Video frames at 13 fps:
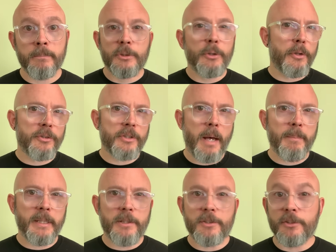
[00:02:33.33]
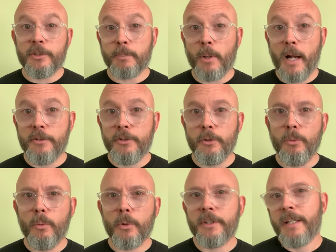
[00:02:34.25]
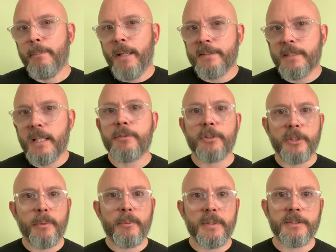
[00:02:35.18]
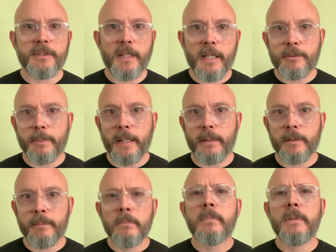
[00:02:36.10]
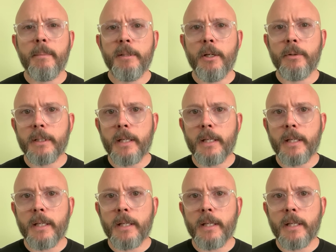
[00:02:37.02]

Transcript: Do those combinations surprise you, or do they make sense for some of the reasons I explained? Let me know in the